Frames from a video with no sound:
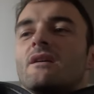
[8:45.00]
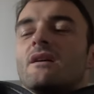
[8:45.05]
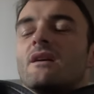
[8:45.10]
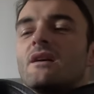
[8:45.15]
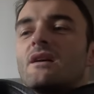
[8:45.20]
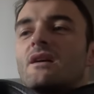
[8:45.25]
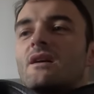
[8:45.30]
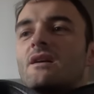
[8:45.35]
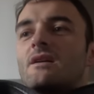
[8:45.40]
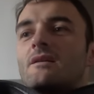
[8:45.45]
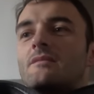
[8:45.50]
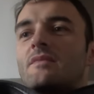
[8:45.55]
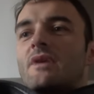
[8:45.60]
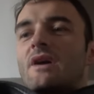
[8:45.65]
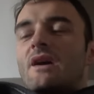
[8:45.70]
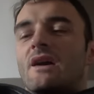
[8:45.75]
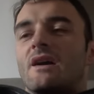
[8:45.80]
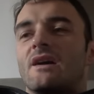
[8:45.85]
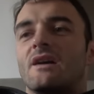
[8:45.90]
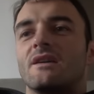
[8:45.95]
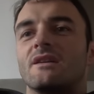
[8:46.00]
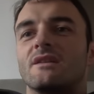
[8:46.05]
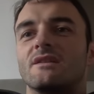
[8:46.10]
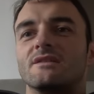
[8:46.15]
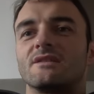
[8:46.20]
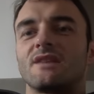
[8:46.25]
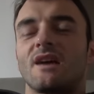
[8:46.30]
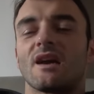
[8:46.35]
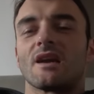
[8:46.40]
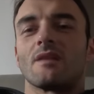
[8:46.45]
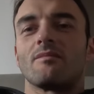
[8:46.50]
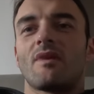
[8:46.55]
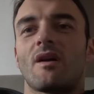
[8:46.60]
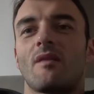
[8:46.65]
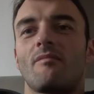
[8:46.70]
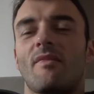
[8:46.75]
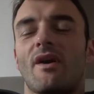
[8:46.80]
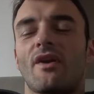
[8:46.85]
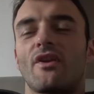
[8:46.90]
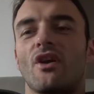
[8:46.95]
Tiger
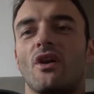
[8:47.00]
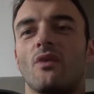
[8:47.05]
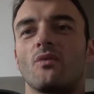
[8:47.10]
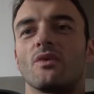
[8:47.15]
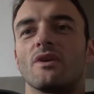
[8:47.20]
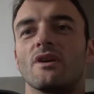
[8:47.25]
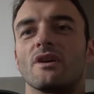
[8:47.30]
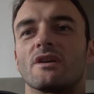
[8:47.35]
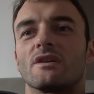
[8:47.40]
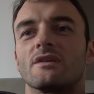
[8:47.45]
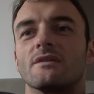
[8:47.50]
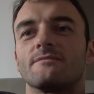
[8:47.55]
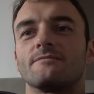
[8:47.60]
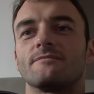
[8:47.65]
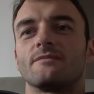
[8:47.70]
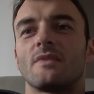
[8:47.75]
Balm might not work.